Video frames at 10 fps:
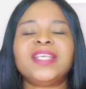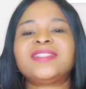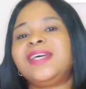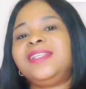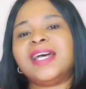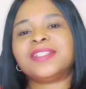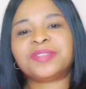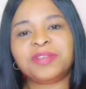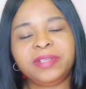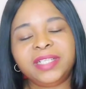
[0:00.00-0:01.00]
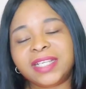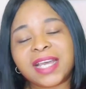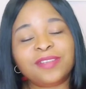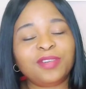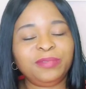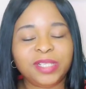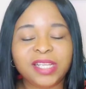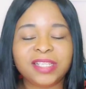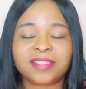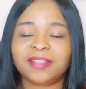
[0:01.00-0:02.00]
They said they are sorry, they cannot
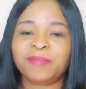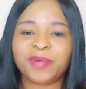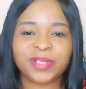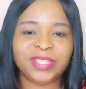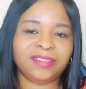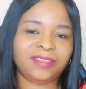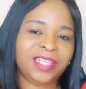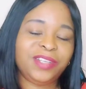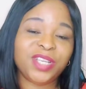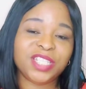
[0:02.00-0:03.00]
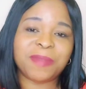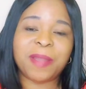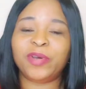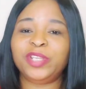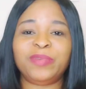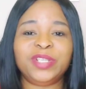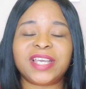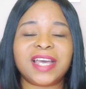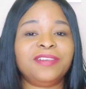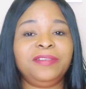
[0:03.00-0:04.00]
release the money. They know it's my money, but
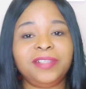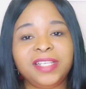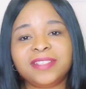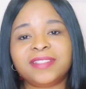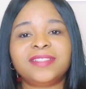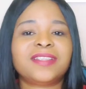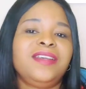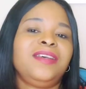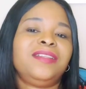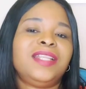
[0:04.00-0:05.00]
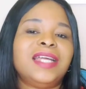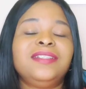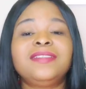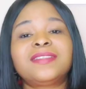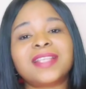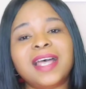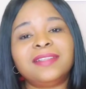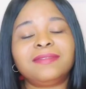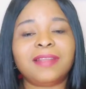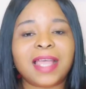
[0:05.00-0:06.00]
they cannot release it. That this
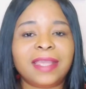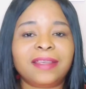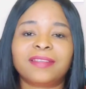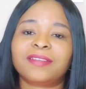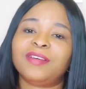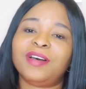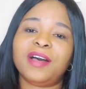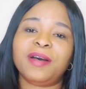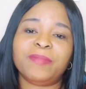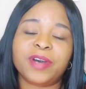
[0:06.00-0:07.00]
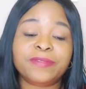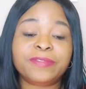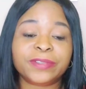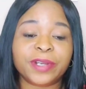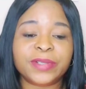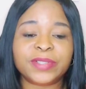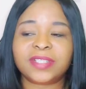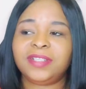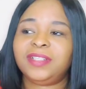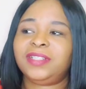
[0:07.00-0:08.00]
sound like a fraud.
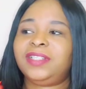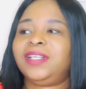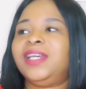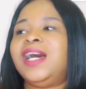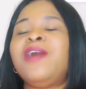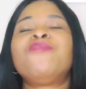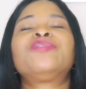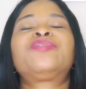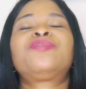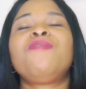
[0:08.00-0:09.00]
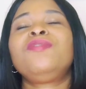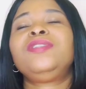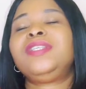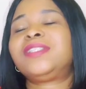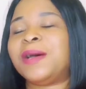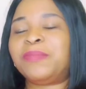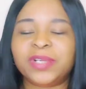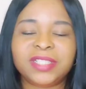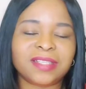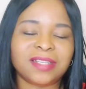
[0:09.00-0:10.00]
I was so
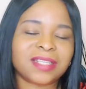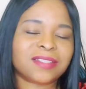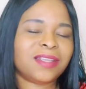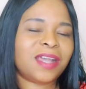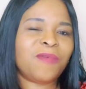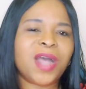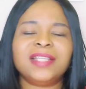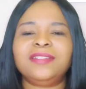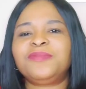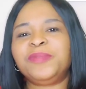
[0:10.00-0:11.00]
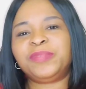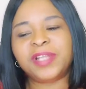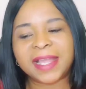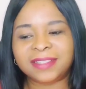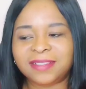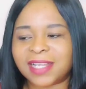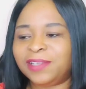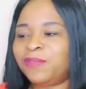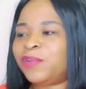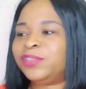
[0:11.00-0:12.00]
disappointed. I said, why are these people like this? I
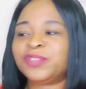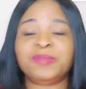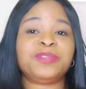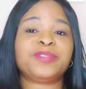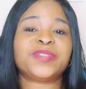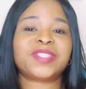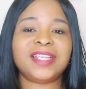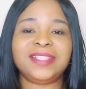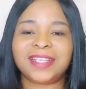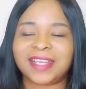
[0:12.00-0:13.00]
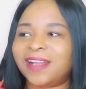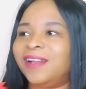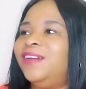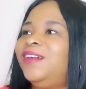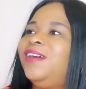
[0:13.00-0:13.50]
don't want those people to sell the car.